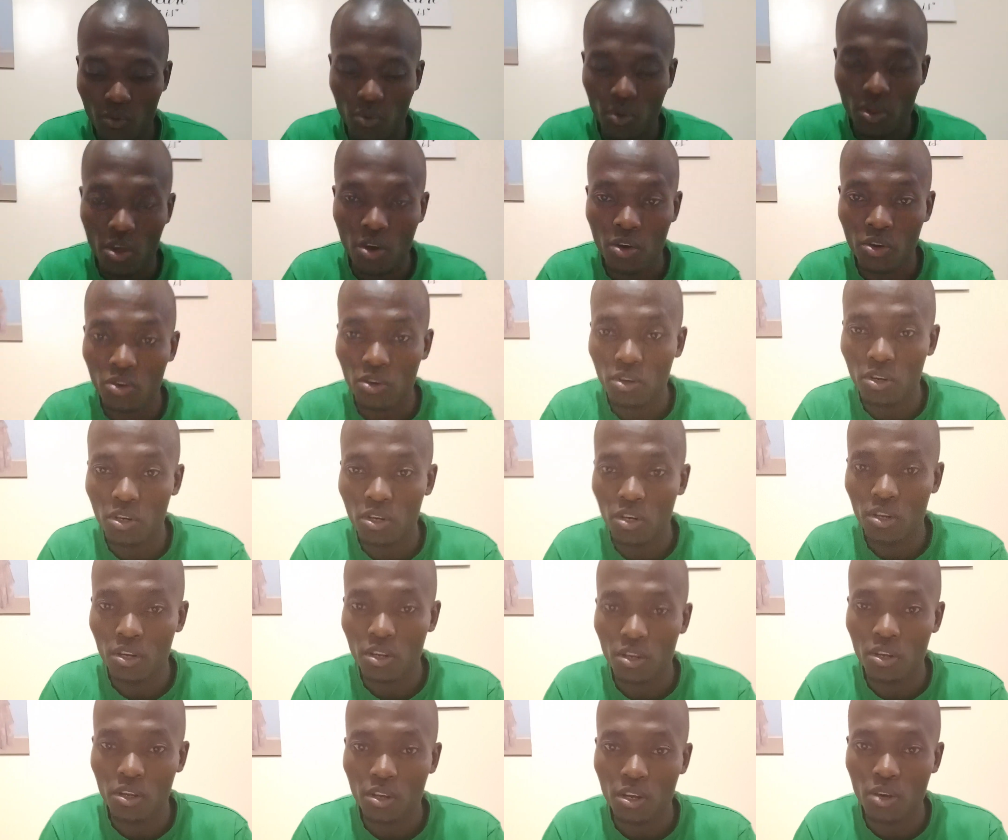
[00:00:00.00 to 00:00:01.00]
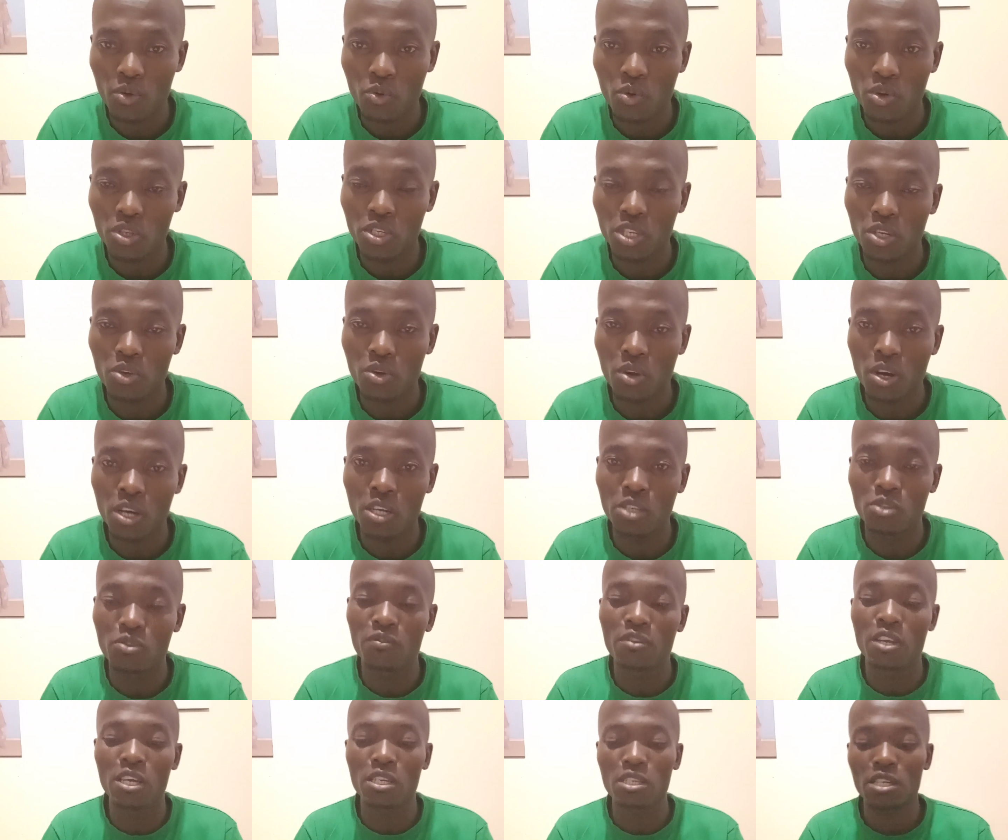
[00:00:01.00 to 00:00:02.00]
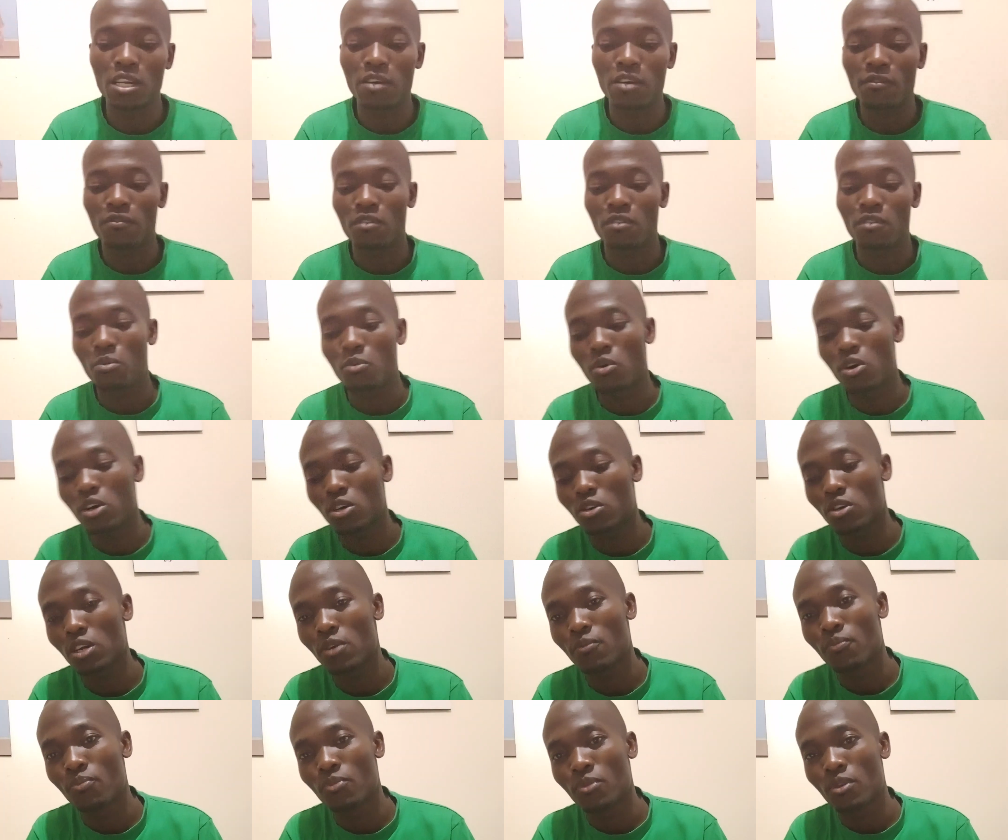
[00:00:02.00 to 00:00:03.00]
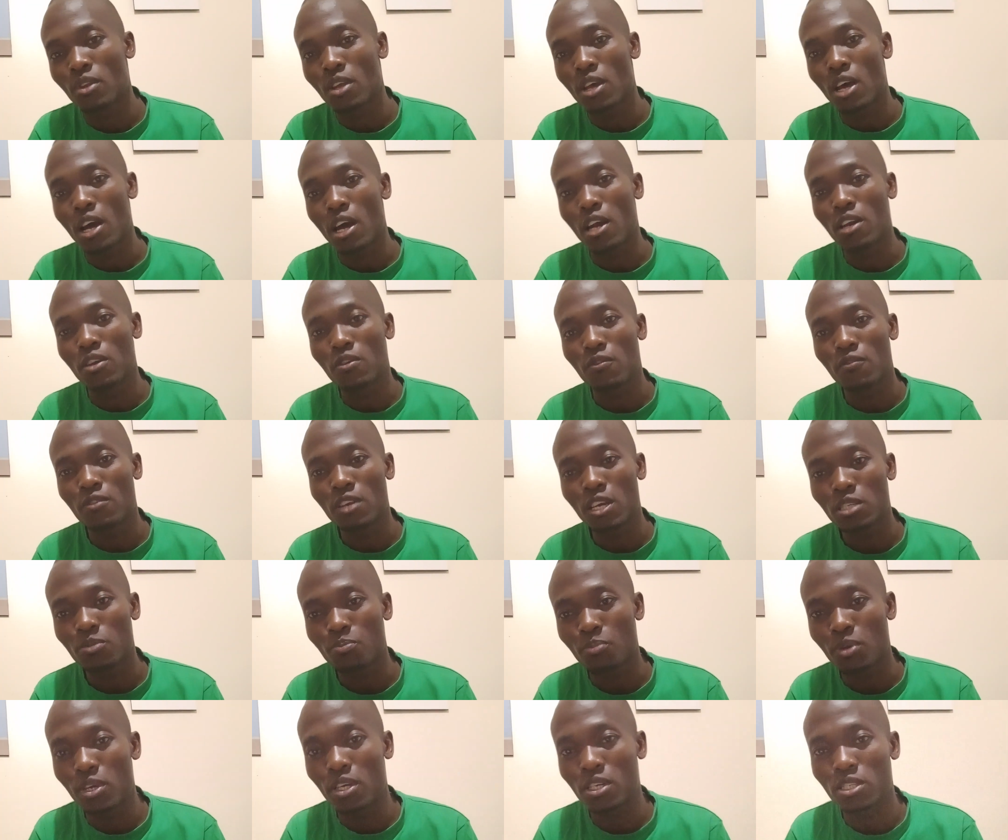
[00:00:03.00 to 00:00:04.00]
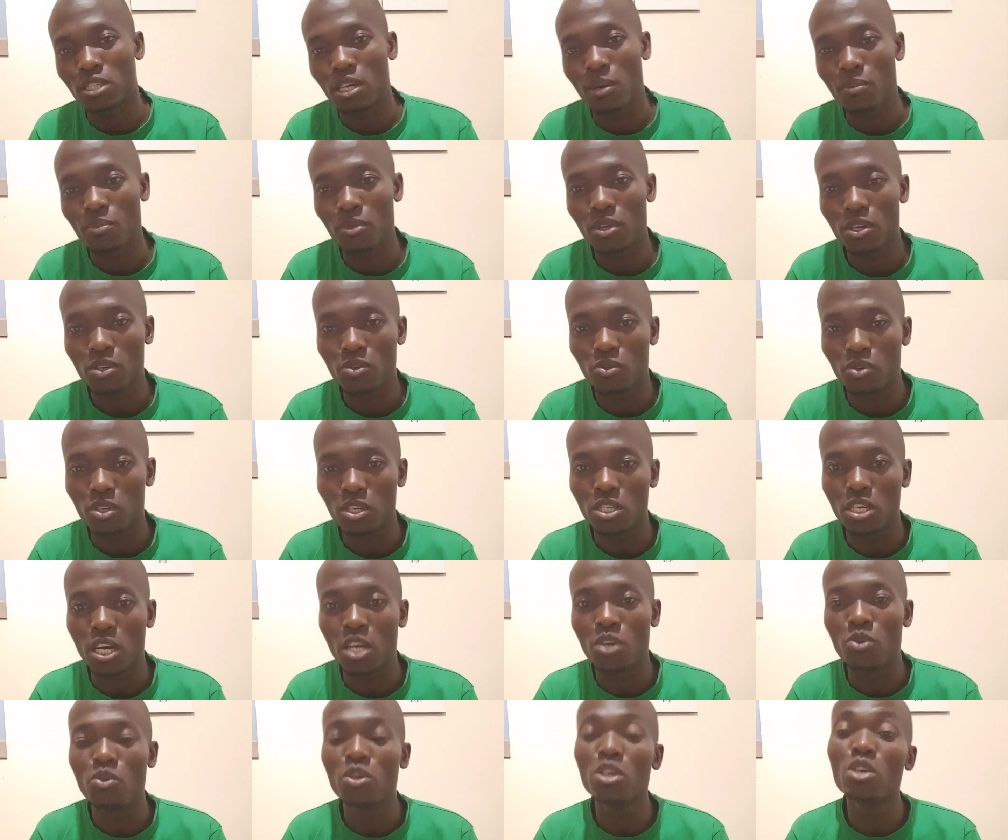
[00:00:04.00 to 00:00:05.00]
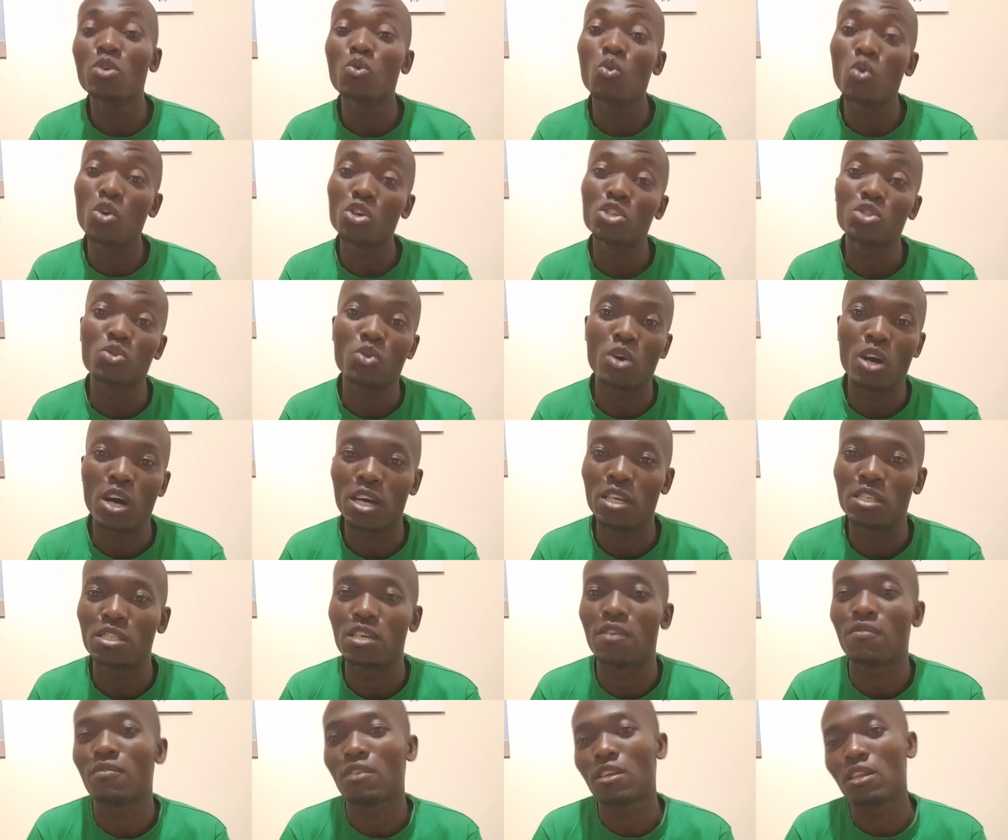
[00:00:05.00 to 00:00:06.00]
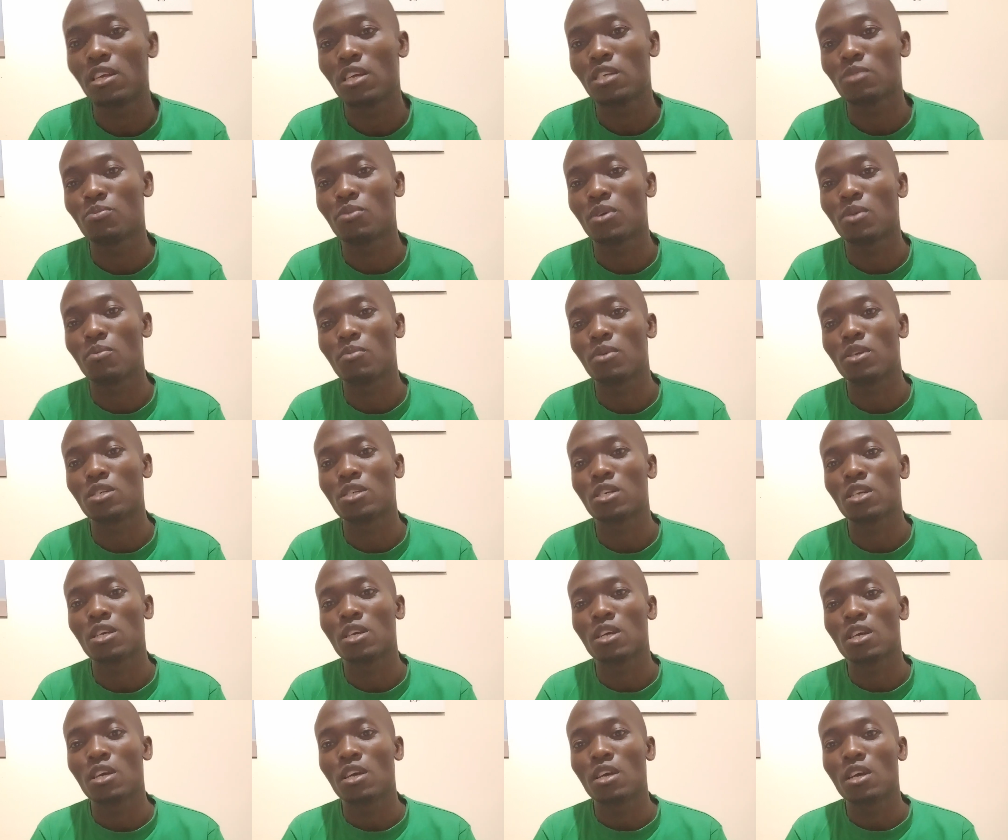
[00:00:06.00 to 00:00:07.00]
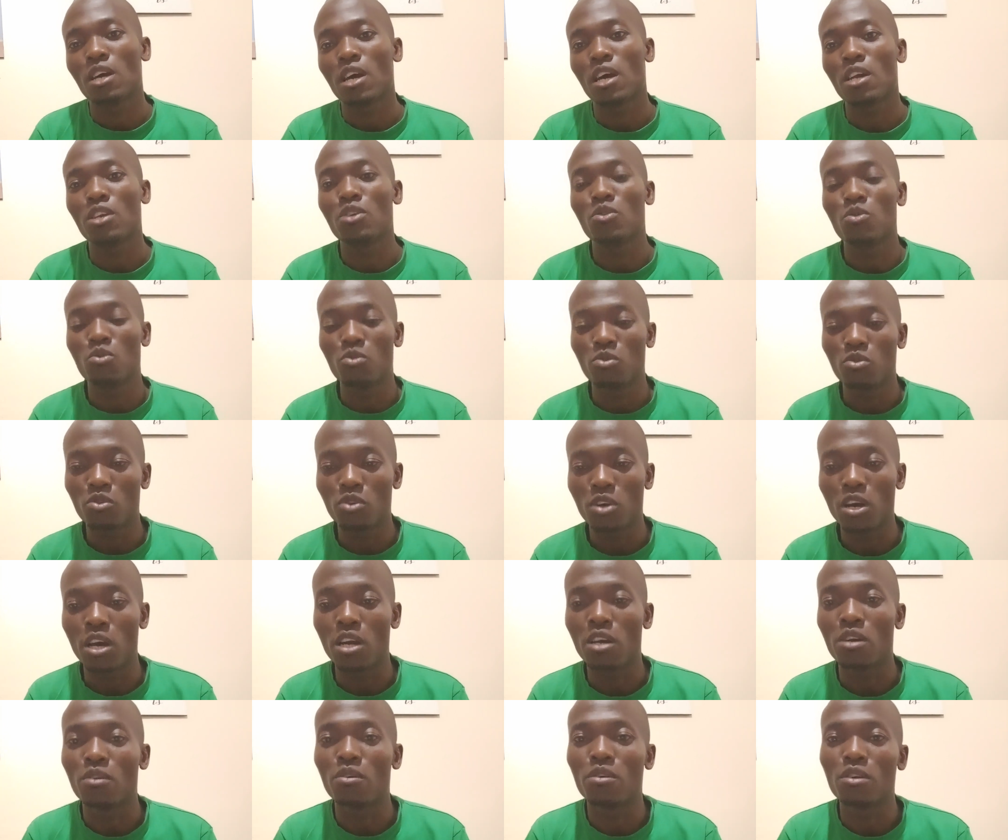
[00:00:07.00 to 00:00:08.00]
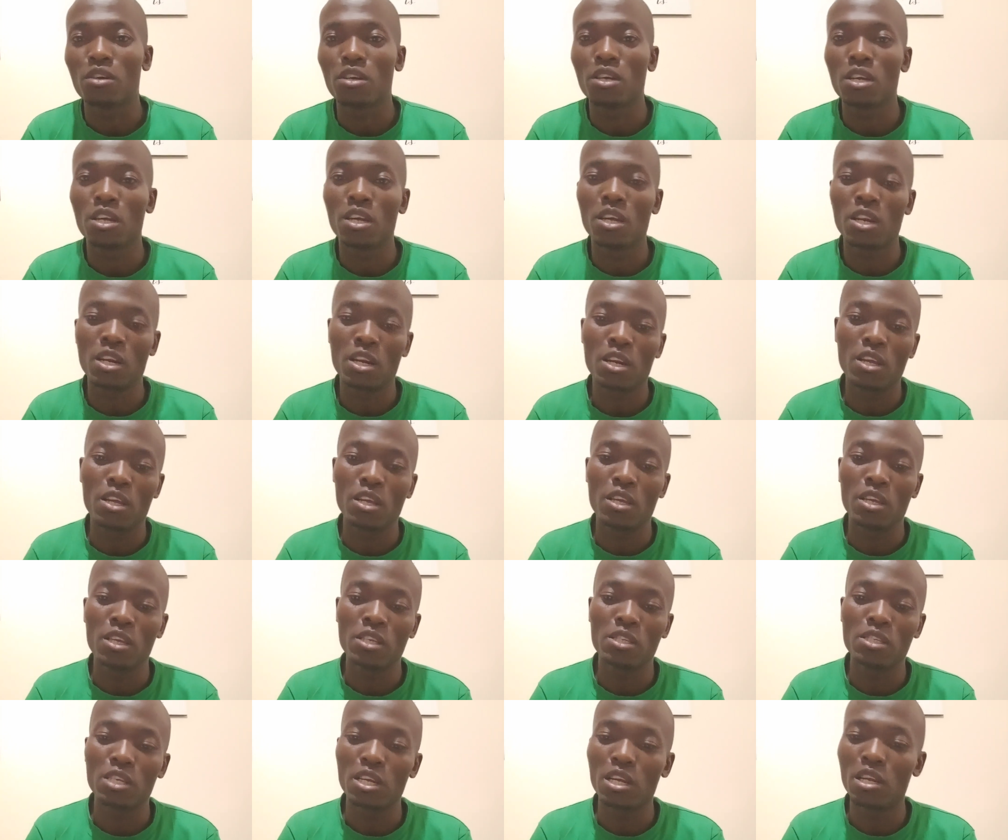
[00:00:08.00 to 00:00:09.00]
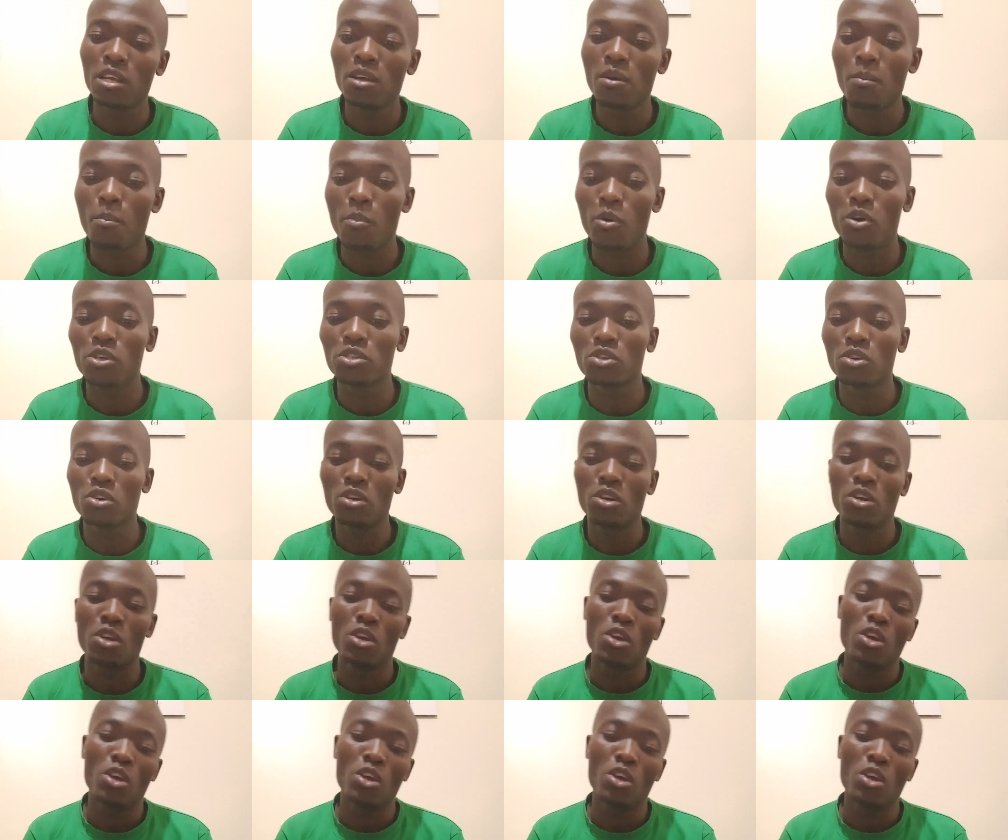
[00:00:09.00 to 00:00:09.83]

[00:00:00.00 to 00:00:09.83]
without washing your hands. You just left the laboratory and you've just picked something to eat, and you need to wash your hands after the experiment, and you can easily poison